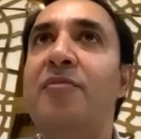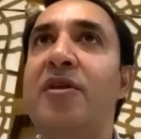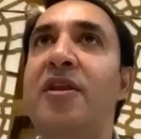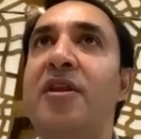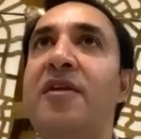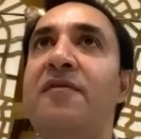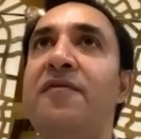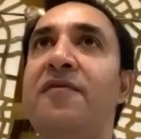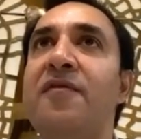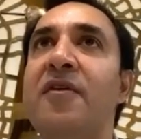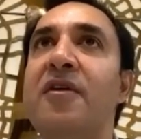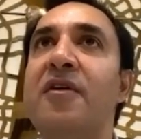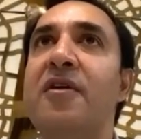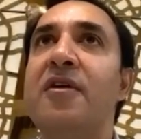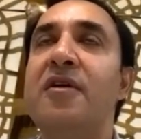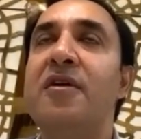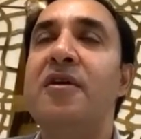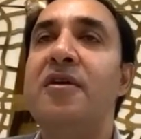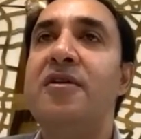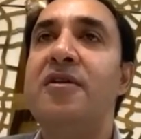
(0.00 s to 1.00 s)
believe
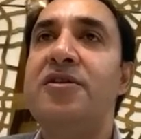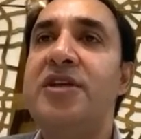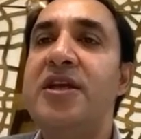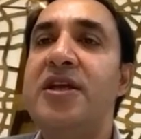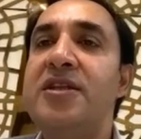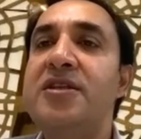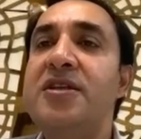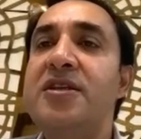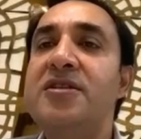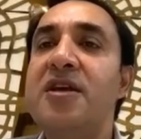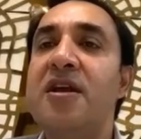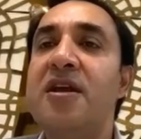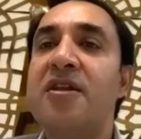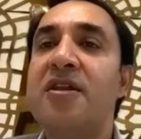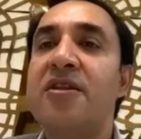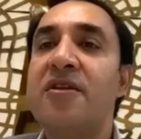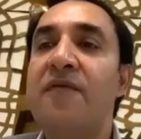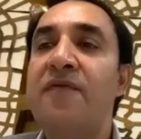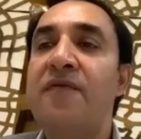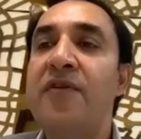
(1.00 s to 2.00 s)
the changes are
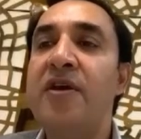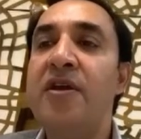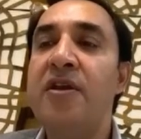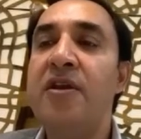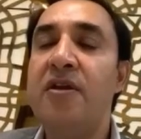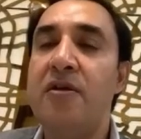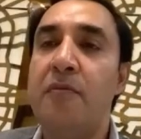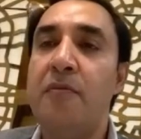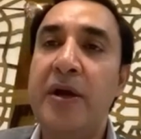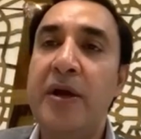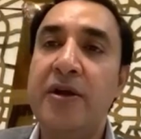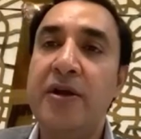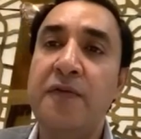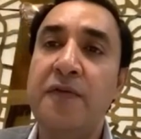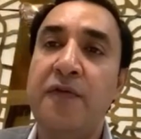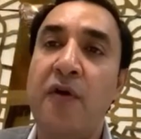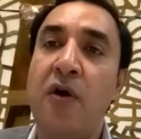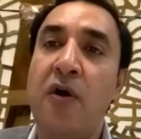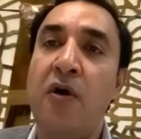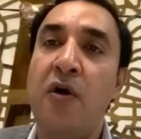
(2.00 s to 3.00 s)
from here better
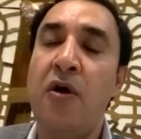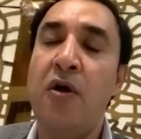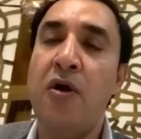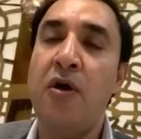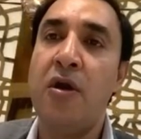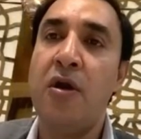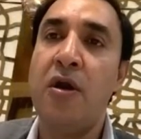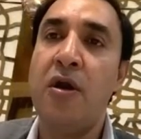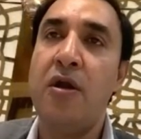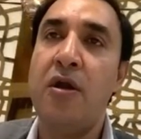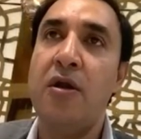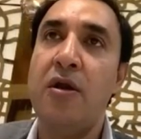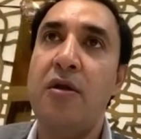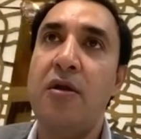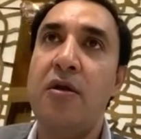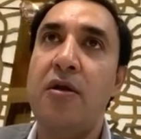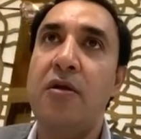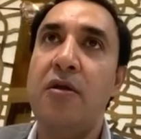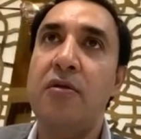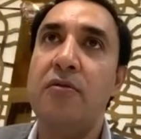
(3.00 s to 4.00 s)
for
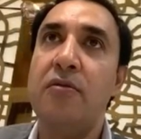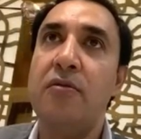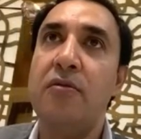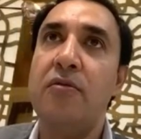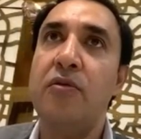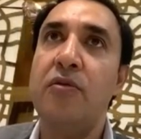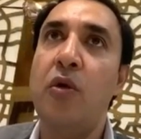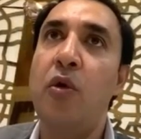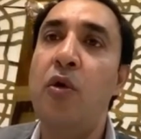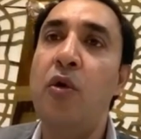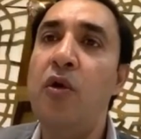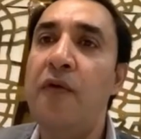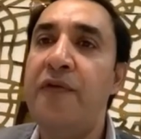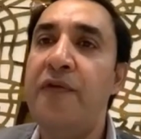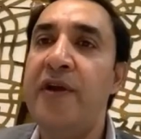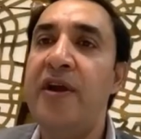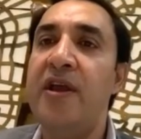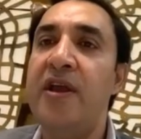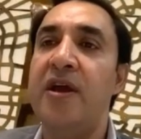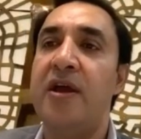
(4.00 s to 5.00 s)
the whole of
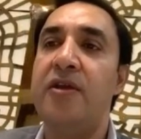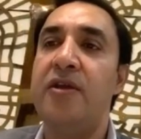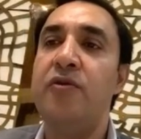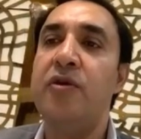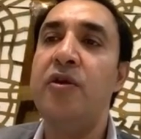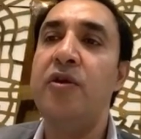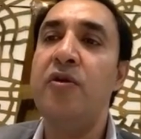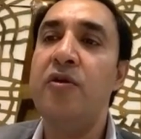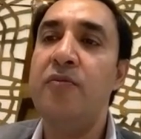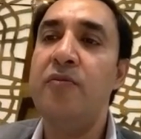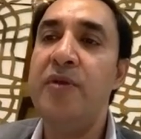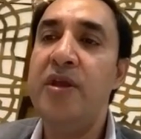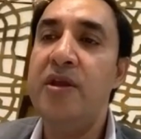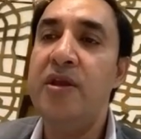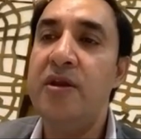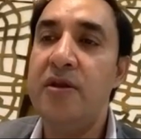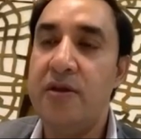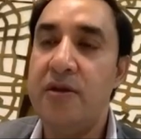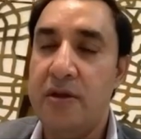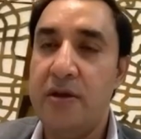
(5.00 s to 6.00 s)
India. It cannot be
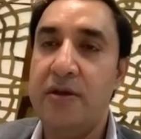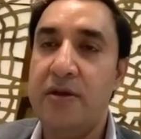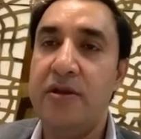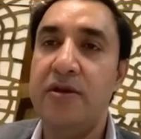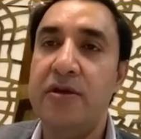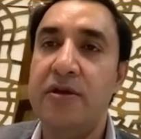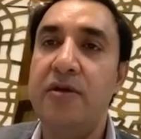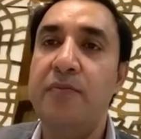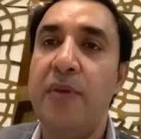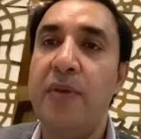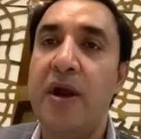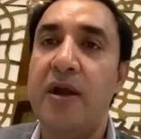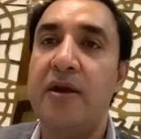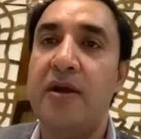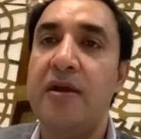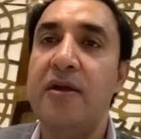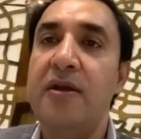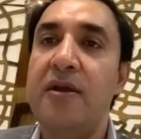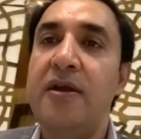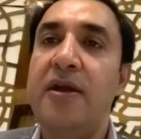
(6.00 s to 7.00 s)
in a certain part.
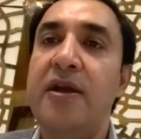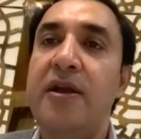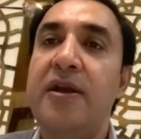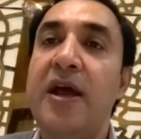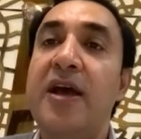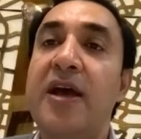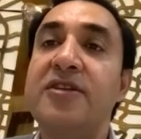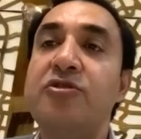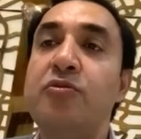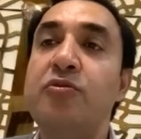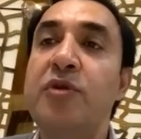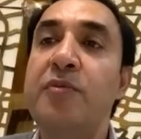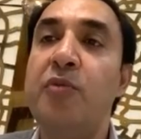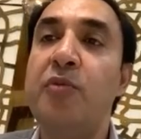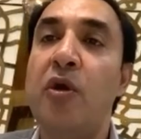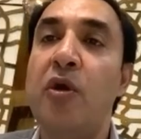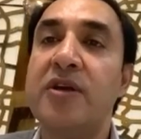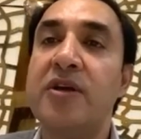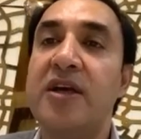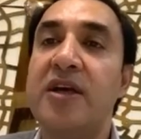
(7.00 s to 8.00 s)
It has to be
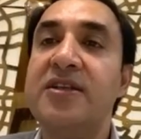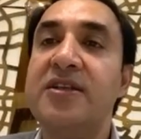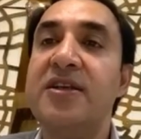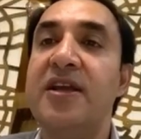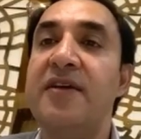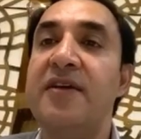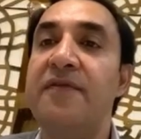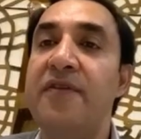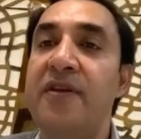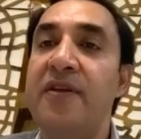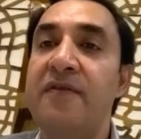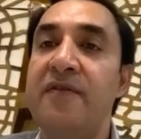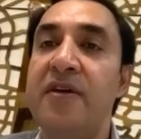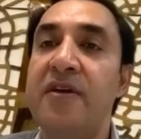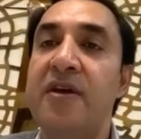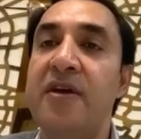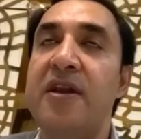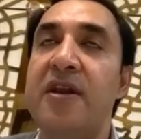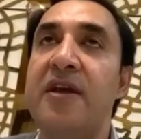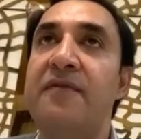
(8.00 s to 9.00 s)
broadcasted
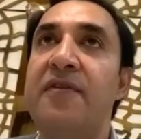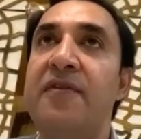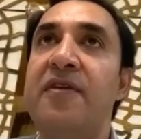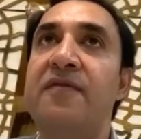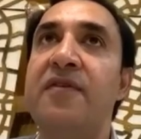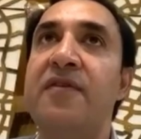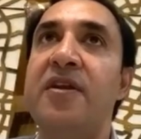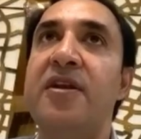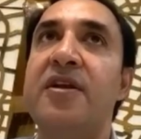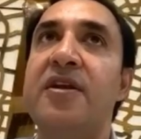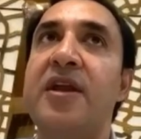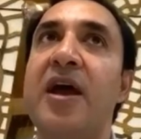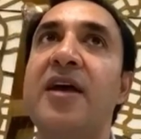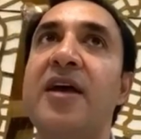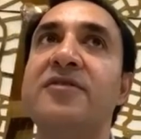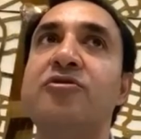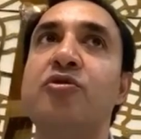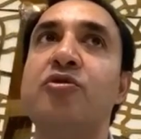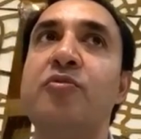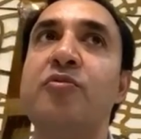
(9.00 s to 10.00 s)
everywhere. Everywhere it
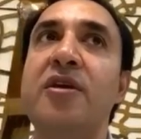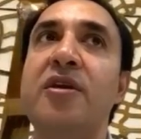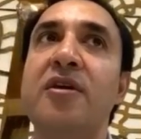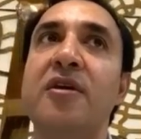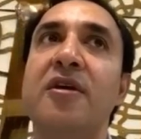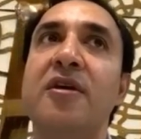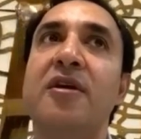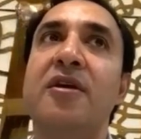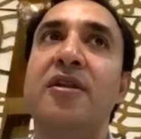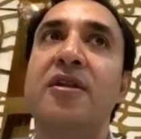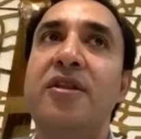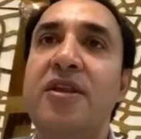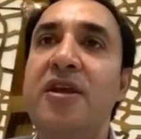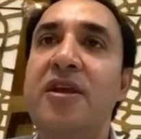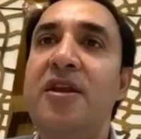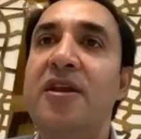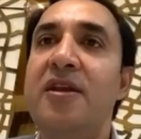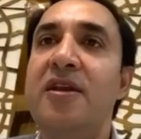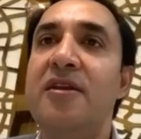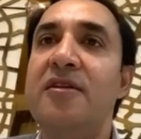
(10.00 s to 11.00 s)
has to be
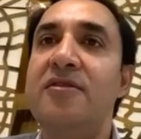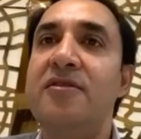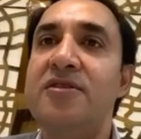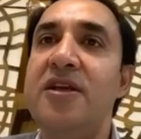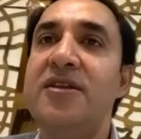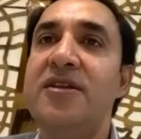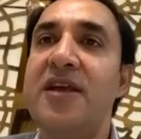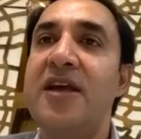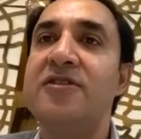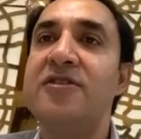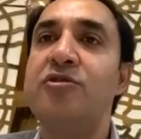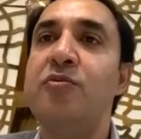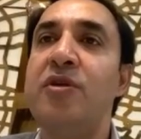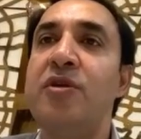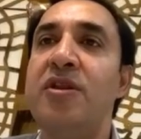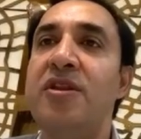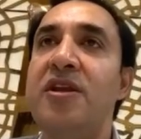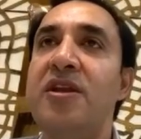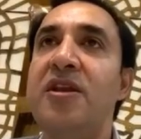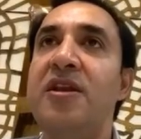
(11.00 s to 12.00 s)
seen. Chess has to be
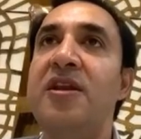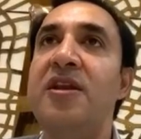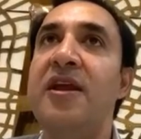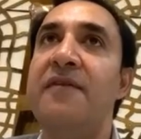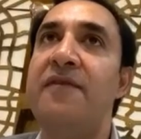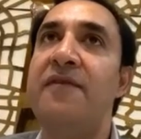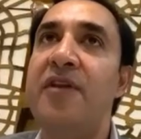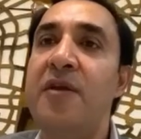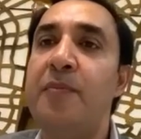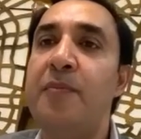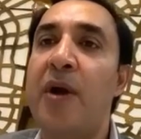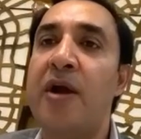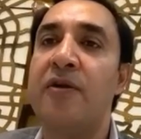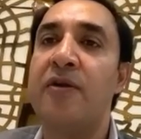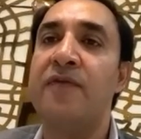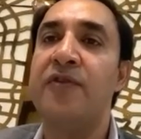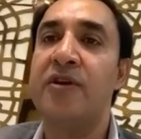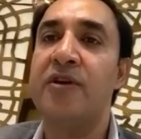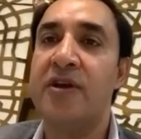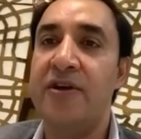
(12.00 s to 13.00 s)
seen in every part
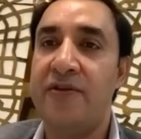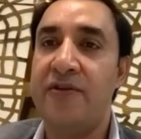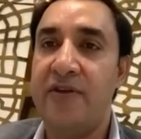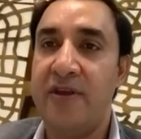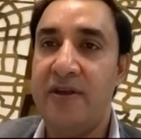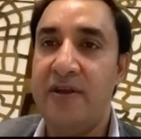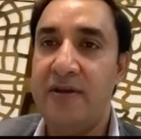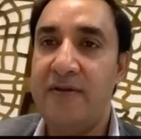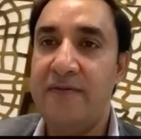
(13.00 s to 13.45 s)
of the country.